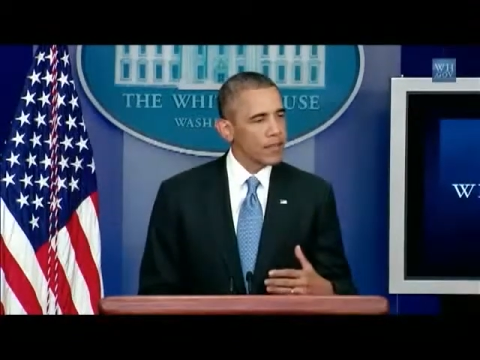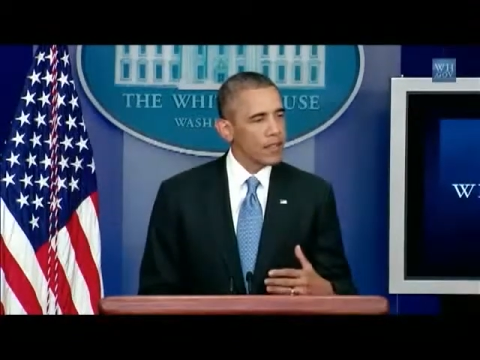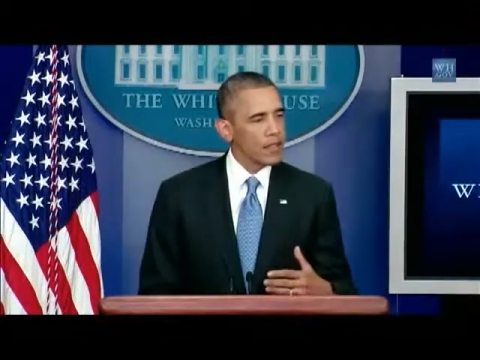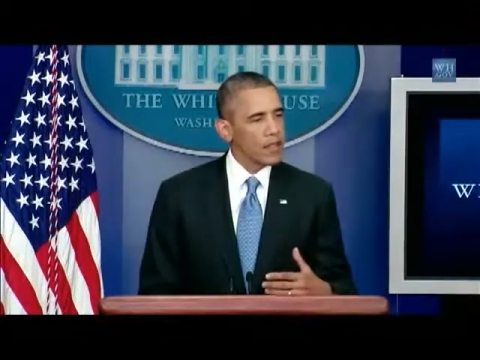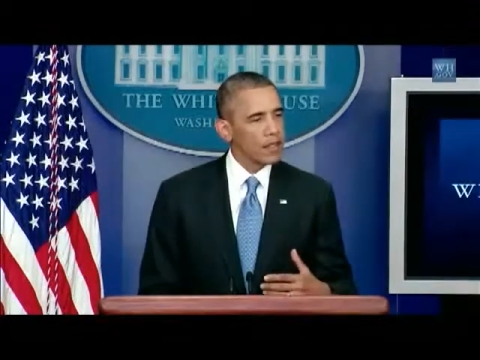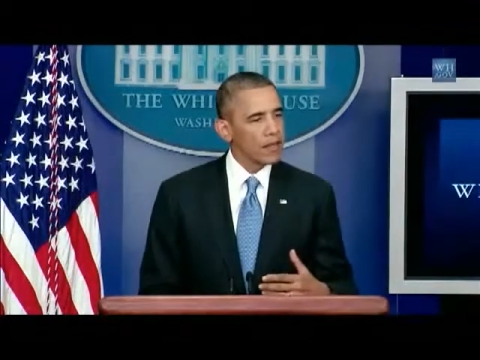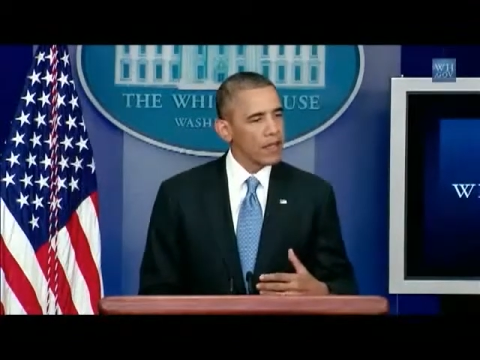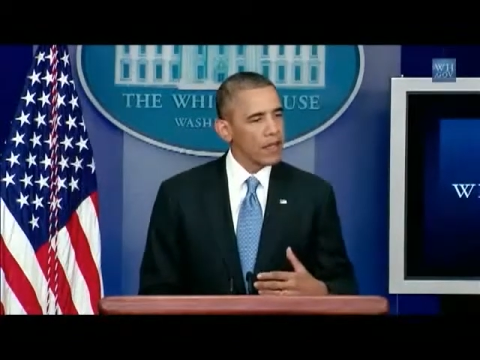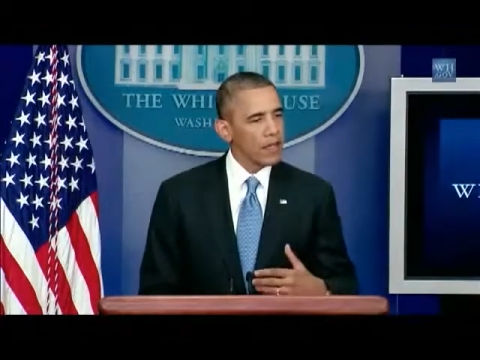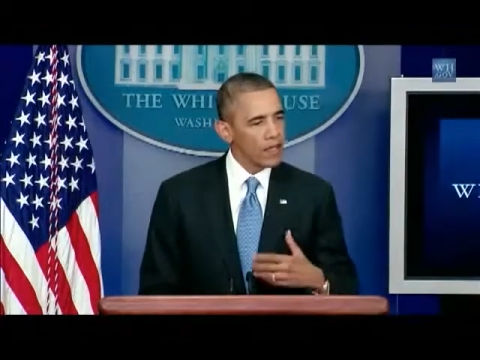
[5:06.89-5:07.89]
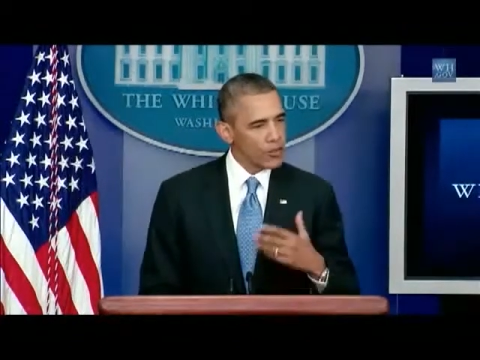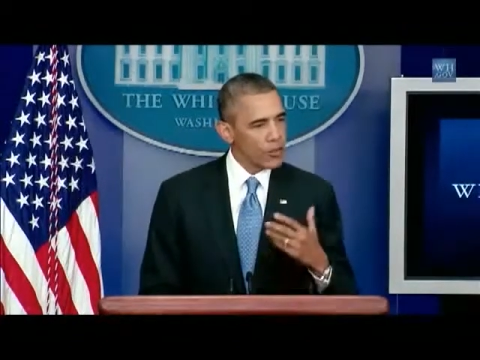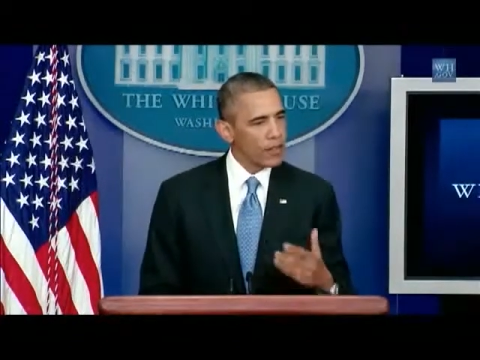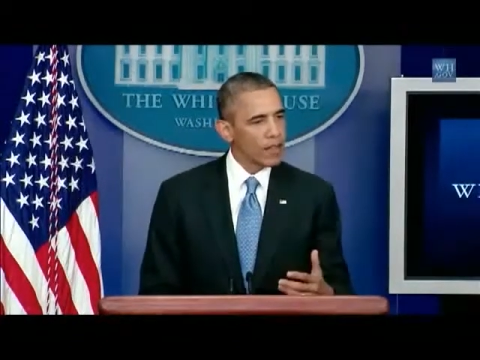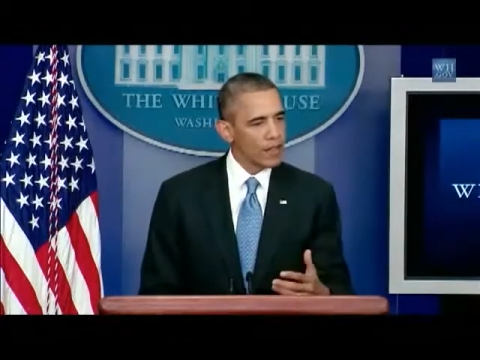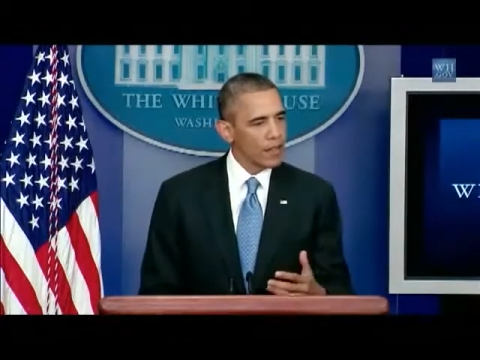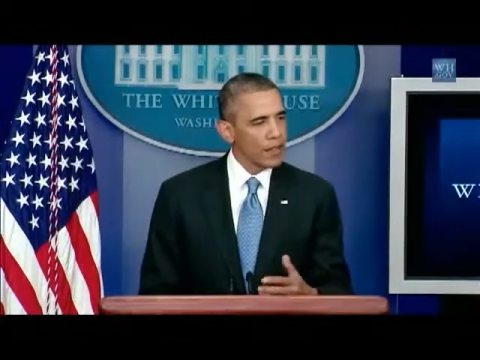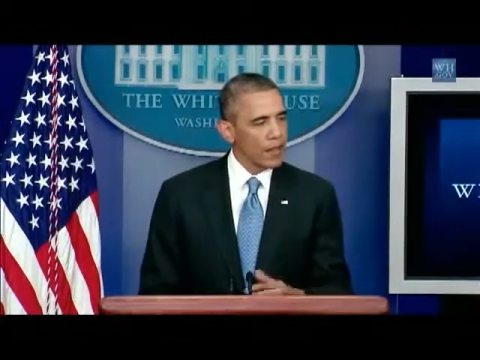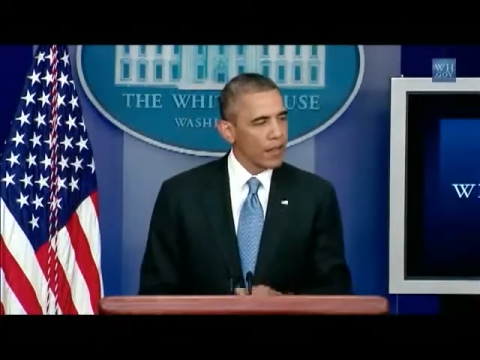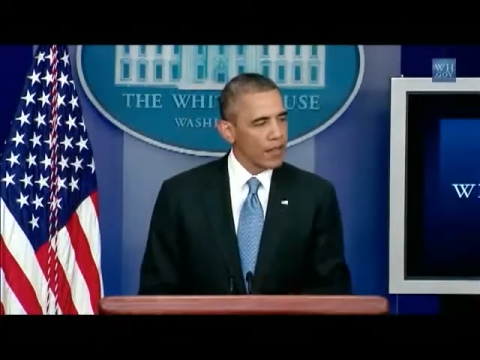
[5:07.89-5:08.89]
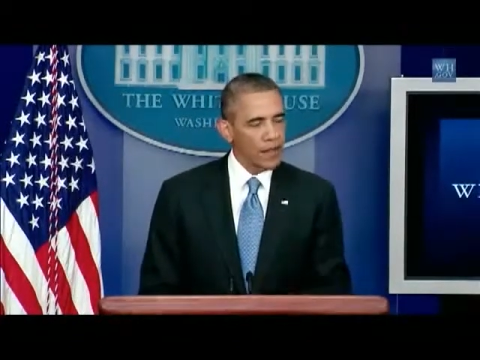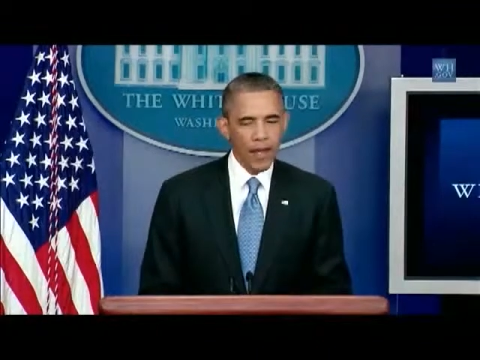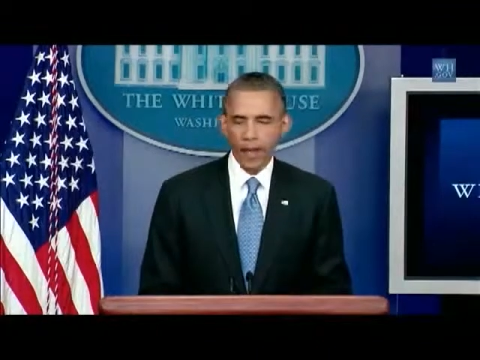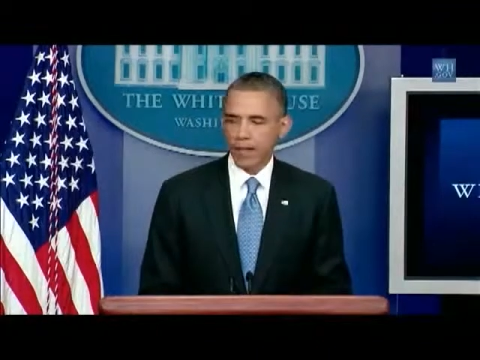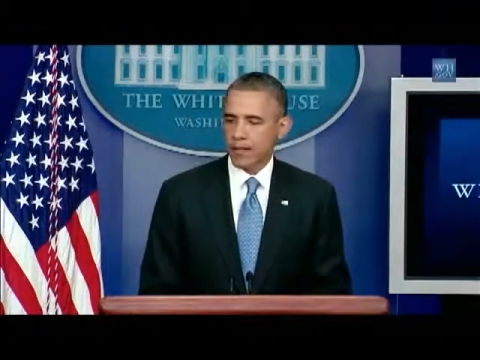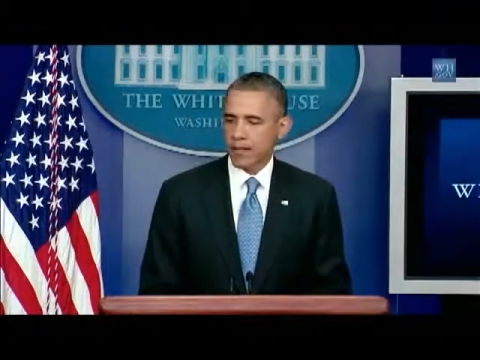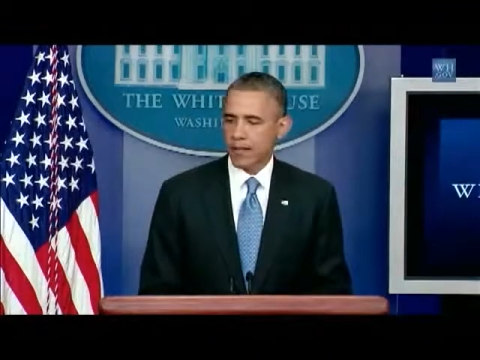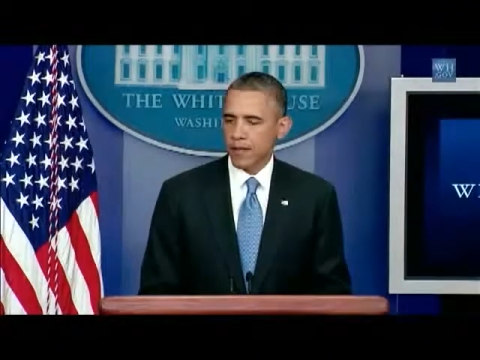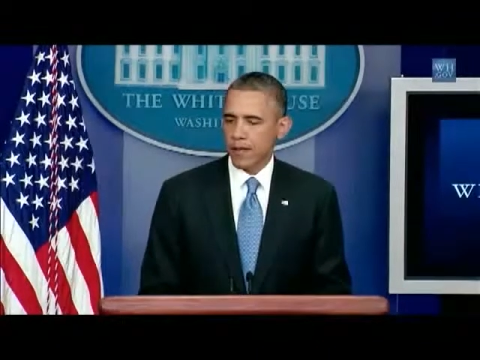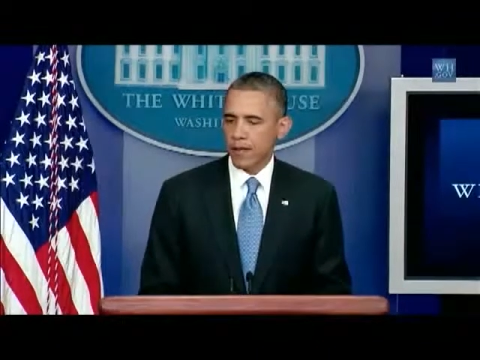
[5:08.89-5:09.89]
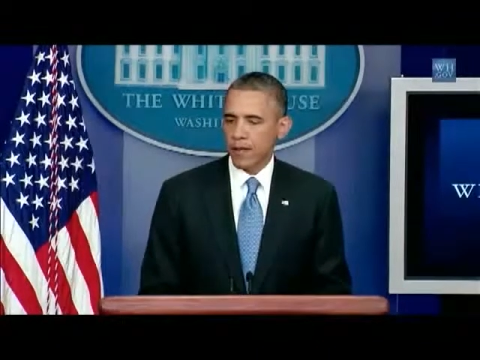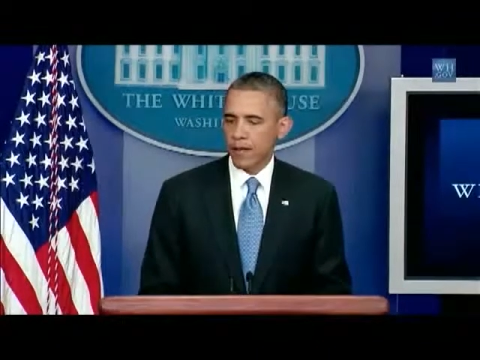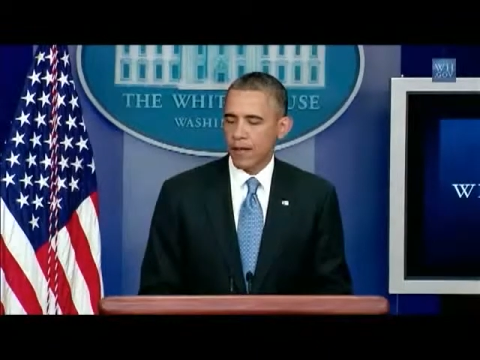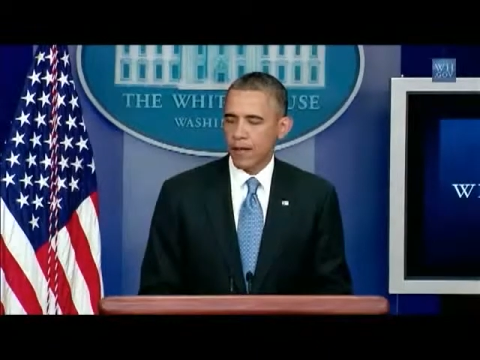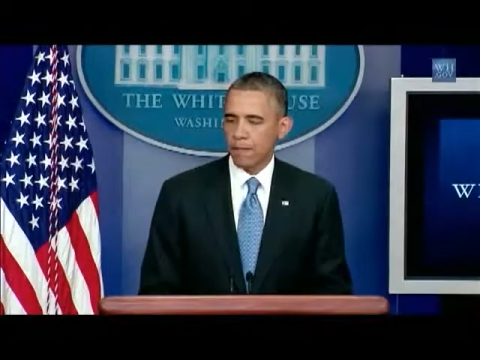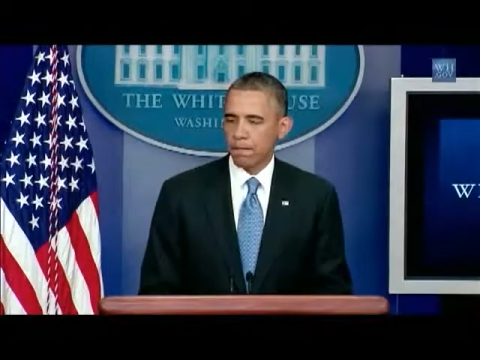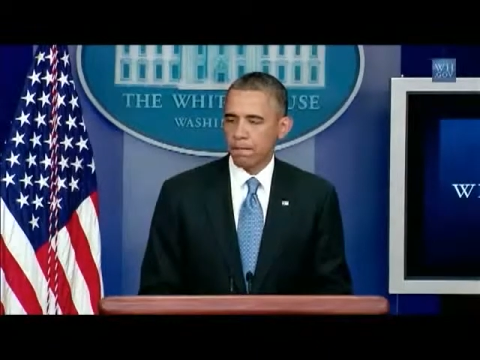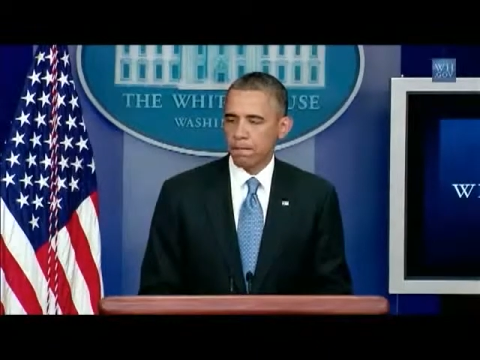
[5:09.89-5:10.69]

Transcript: and a, and a history that uh,